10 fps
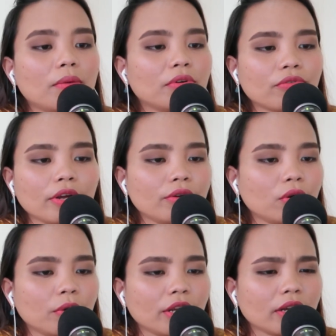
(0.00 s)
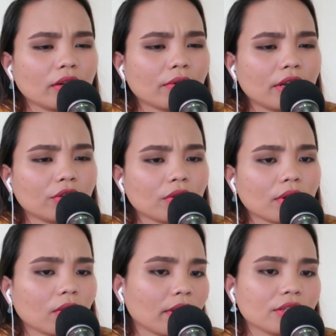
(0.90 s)
I'm afraid nobody can grant
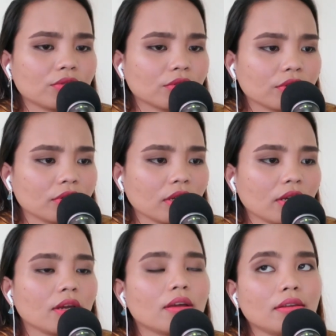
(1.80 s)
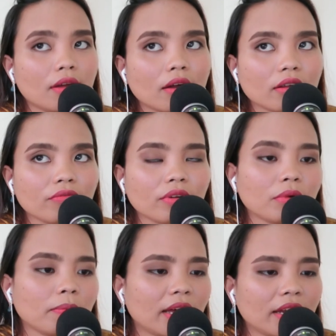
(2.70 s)
your request, Cersei, not
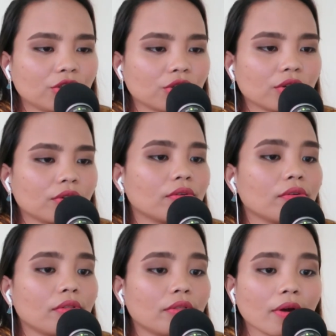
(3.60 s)
even my manager.